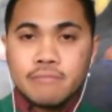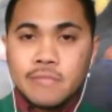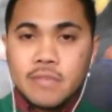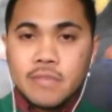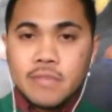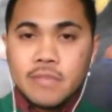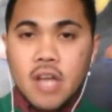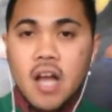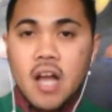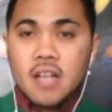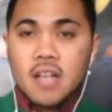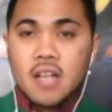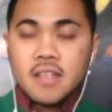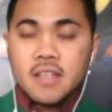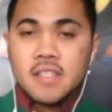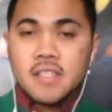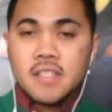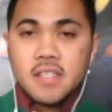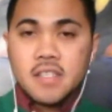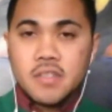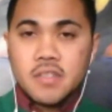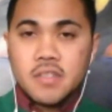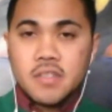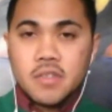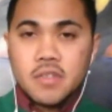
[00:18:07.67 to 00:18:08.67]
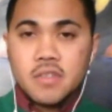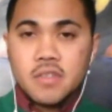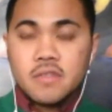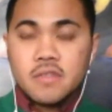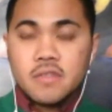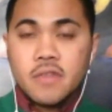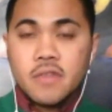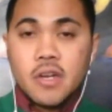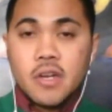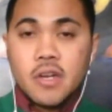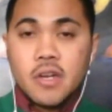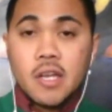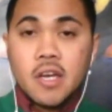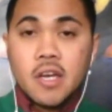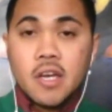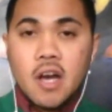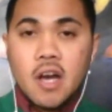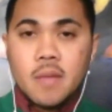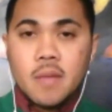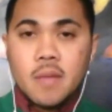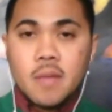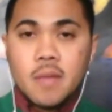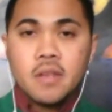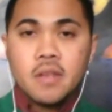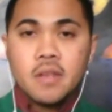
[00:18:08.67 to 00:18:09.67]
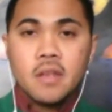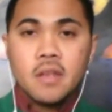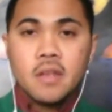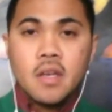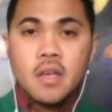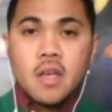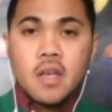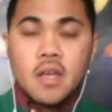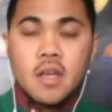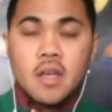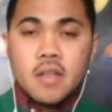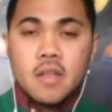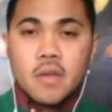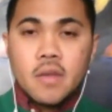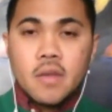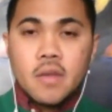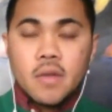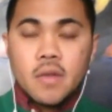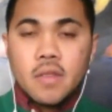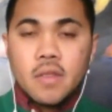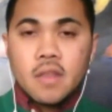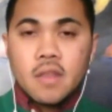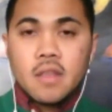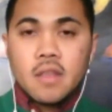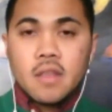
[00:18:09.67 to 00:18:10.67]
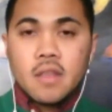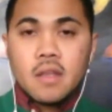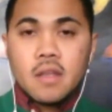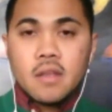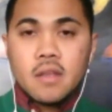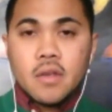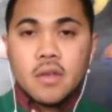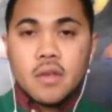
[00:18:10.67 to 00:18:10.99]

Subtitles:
the holiday season is fairly common. The only thing that